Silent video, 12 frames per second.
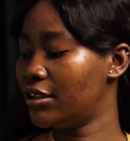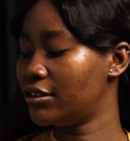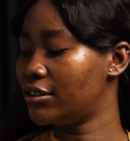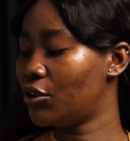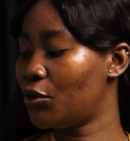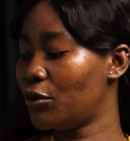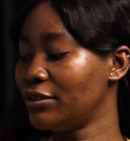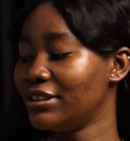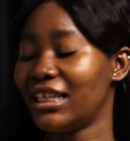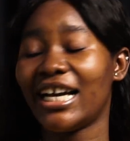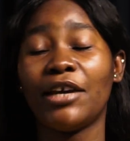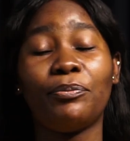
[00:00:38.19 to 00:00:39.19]
So
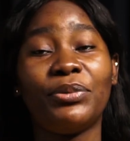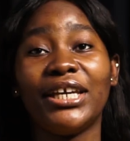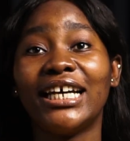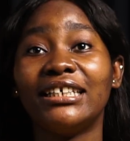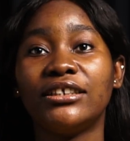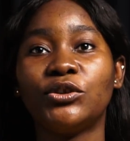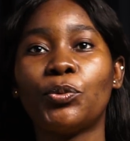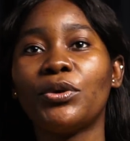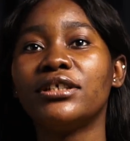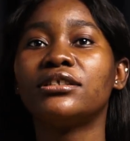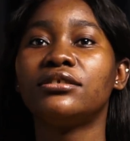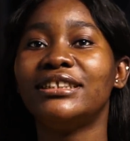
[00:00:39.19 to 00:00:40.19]
I pair it
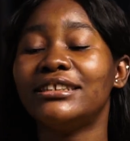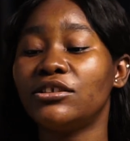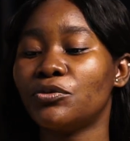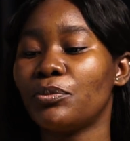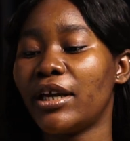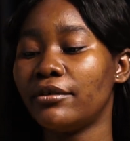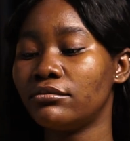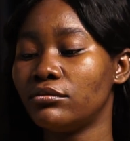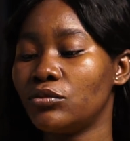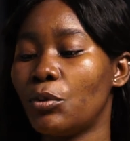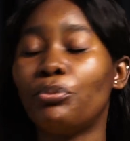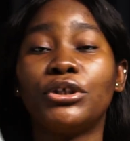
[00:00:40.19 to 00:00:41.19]
with, this is my
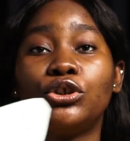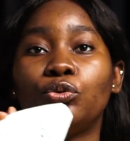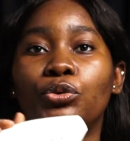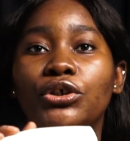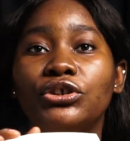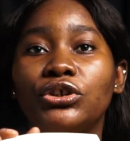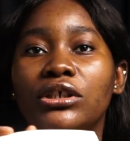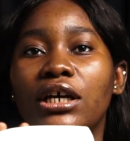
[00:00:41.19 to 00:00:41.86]
body wash.